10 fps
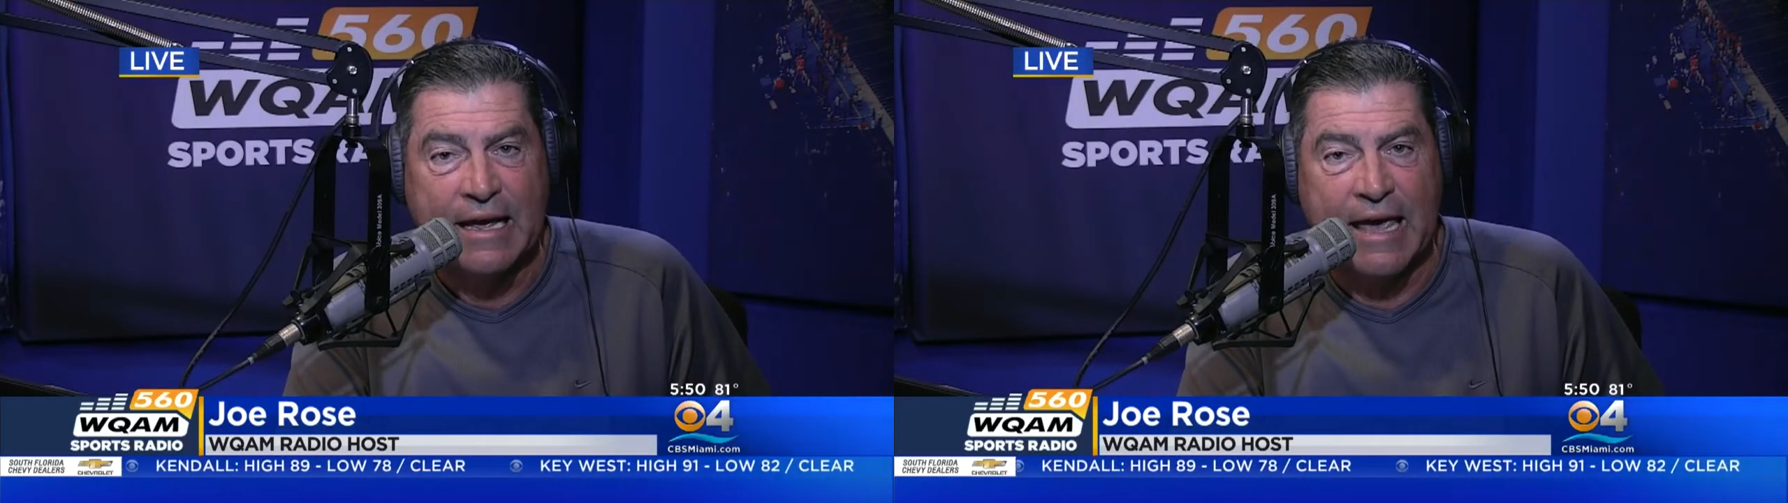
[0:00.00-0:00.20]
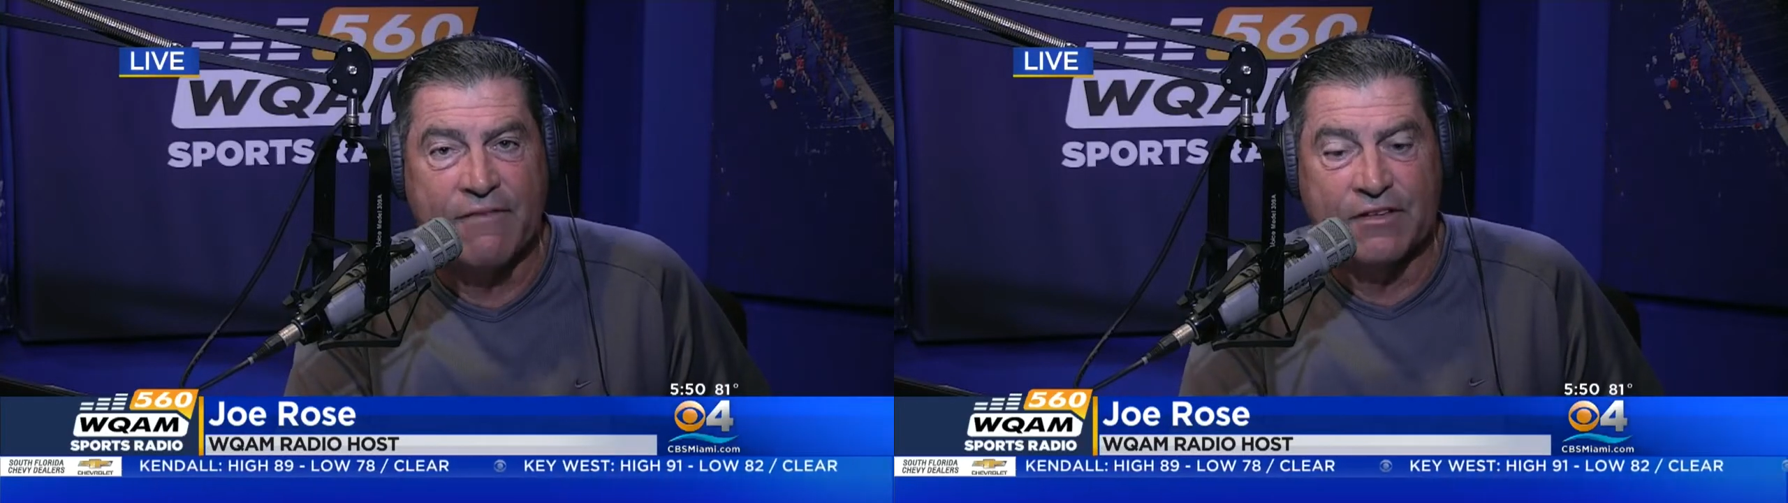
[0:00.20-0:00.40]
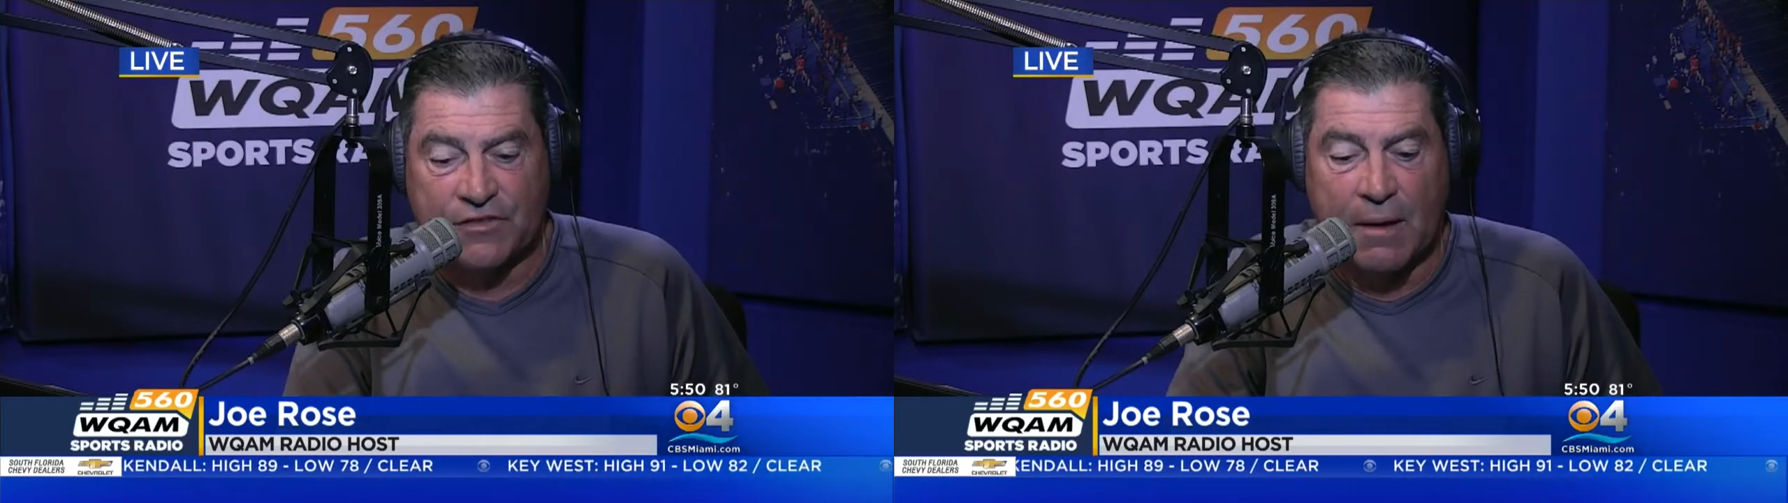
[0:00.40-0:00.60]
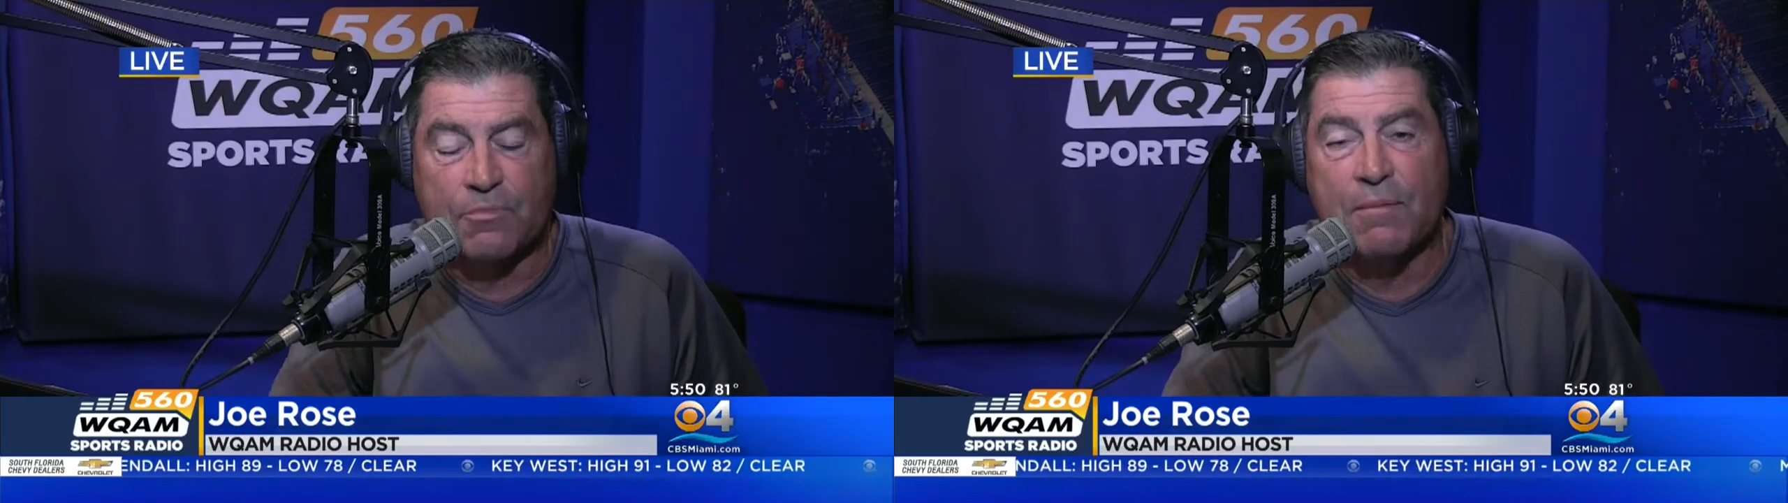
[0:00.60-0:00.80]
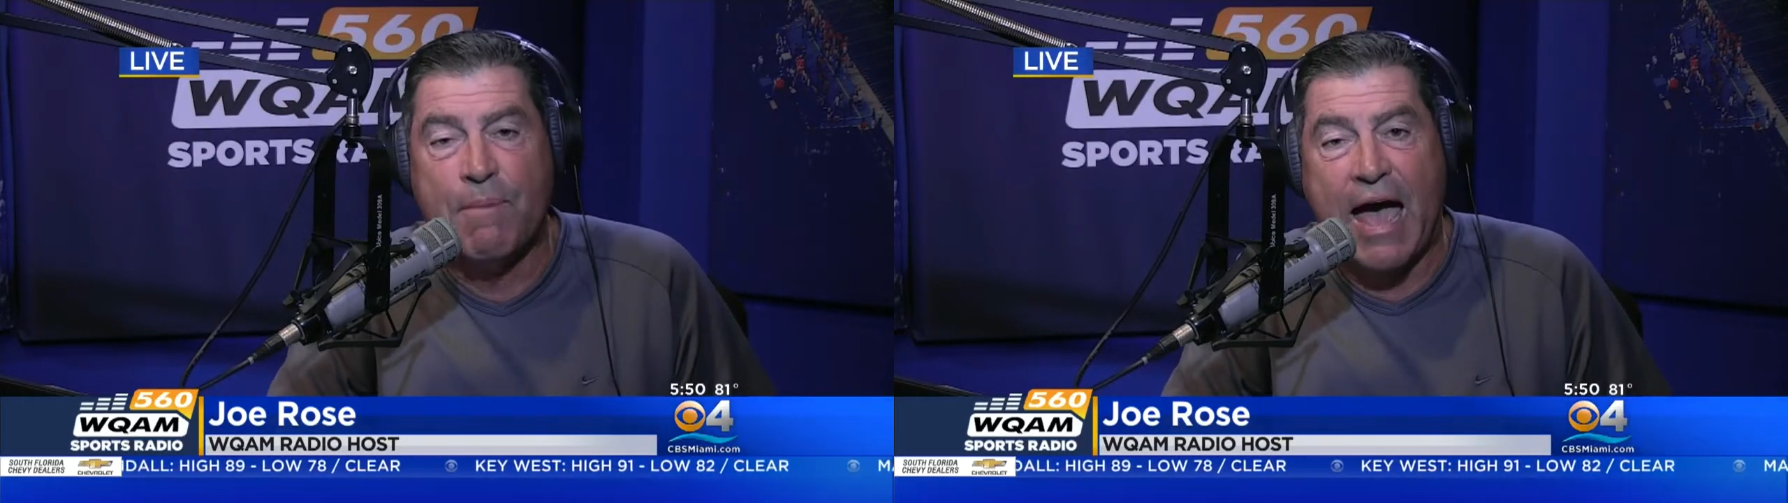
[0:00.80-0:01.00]
giving
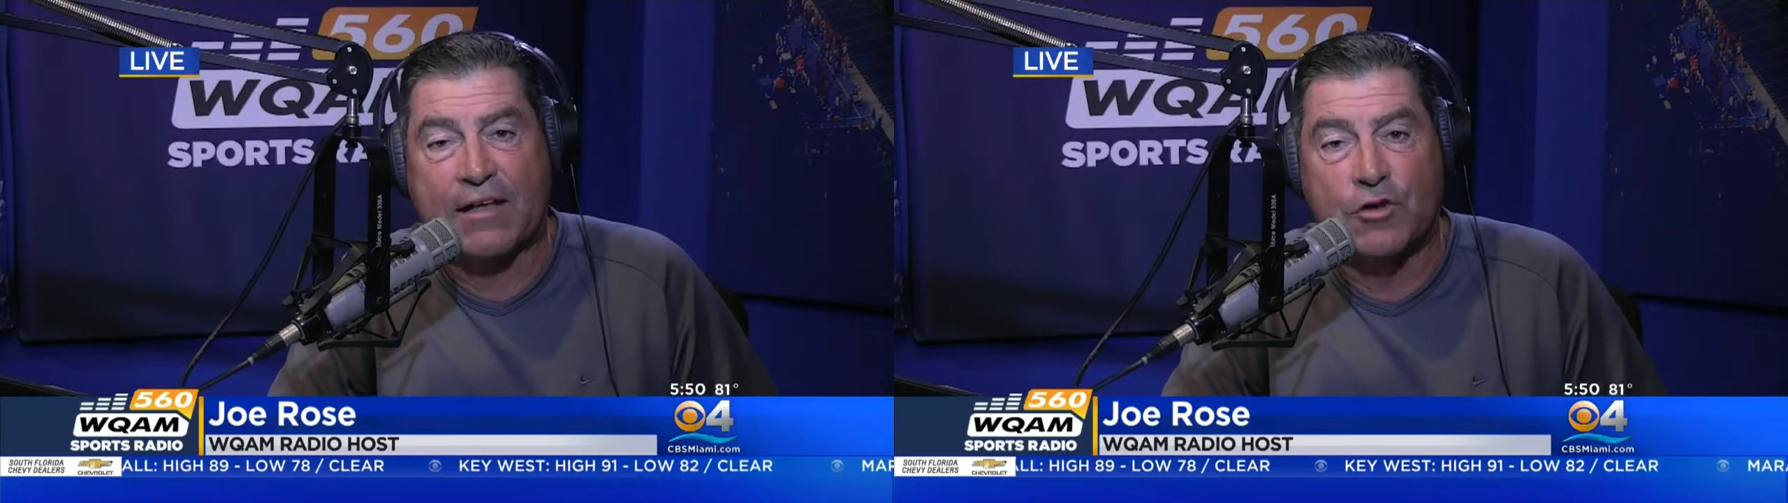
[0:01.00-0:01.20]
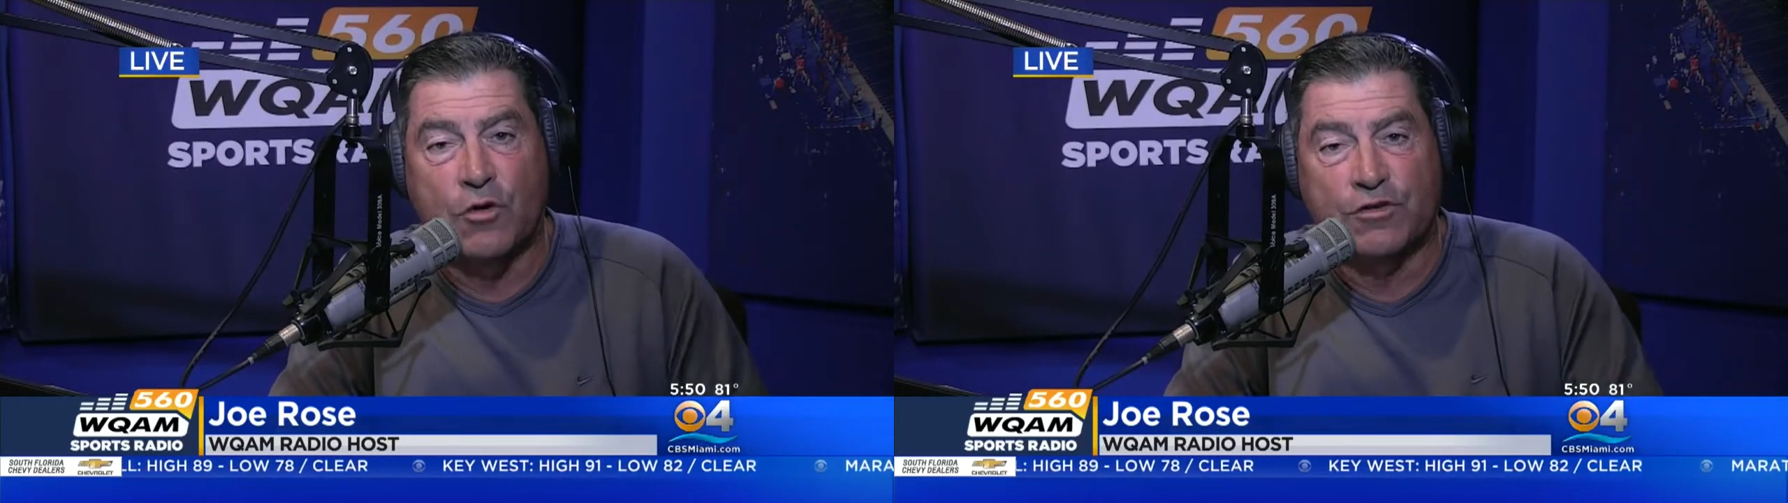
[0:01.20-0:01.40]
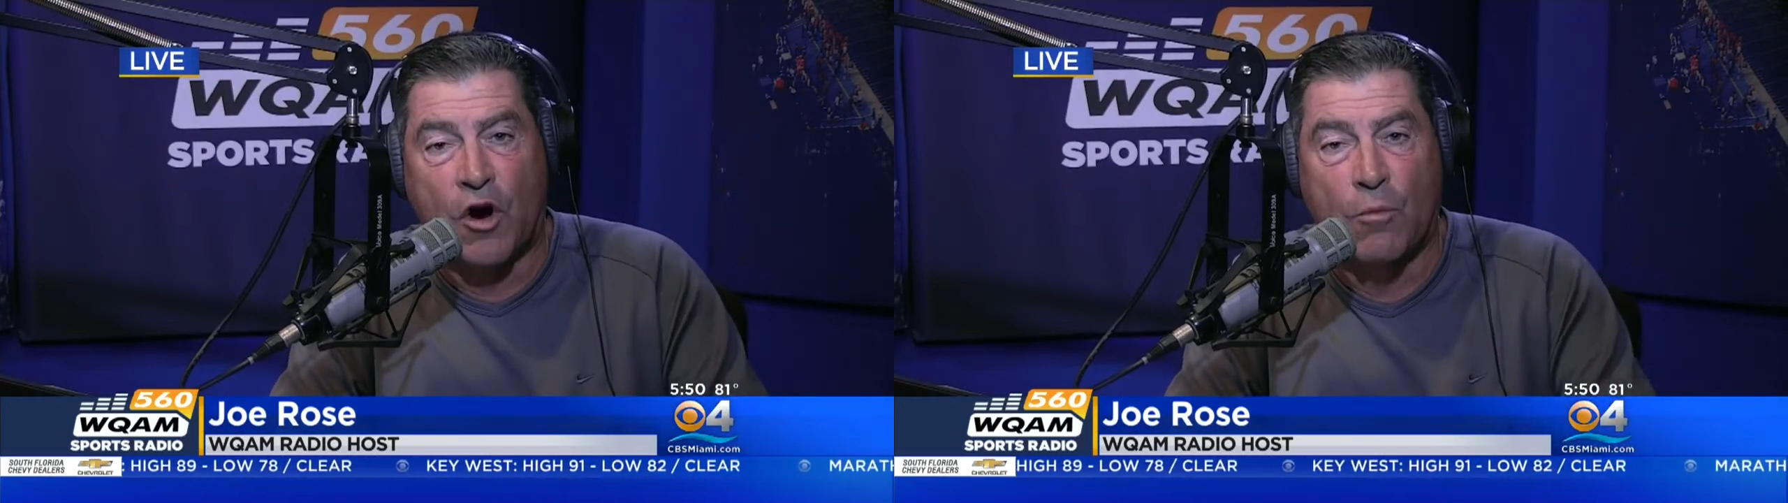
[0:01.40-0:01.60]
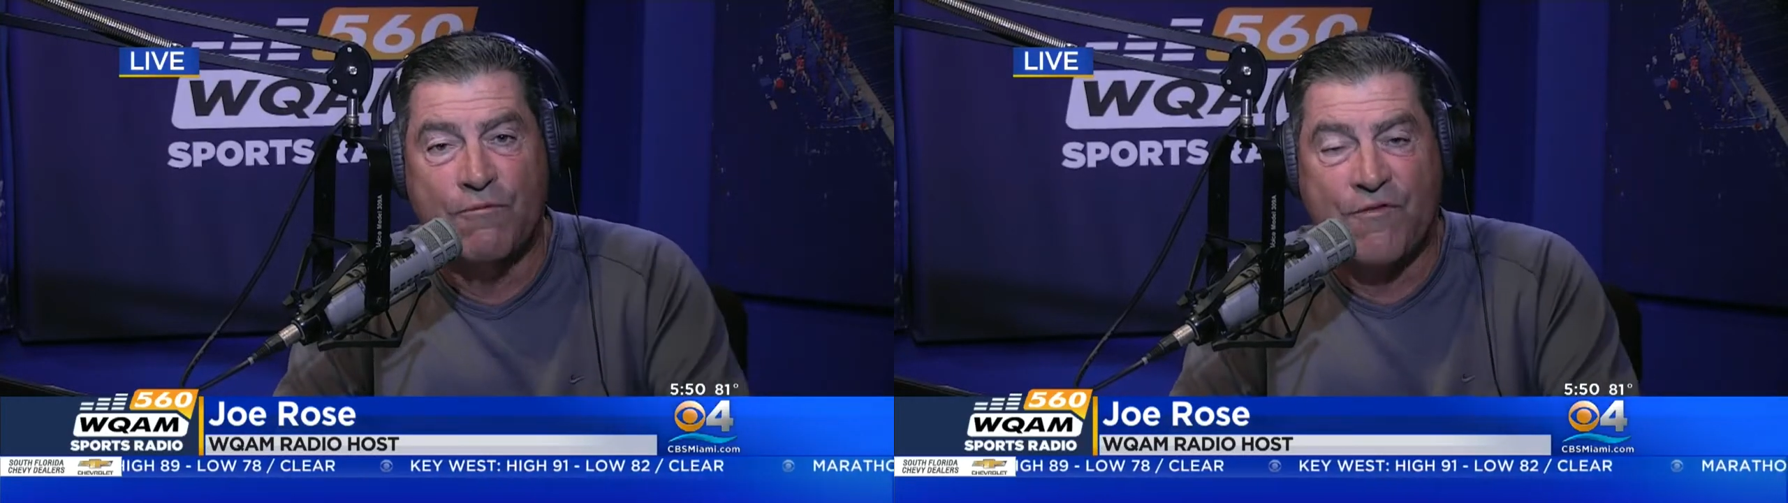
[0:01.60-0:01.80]
something back to his home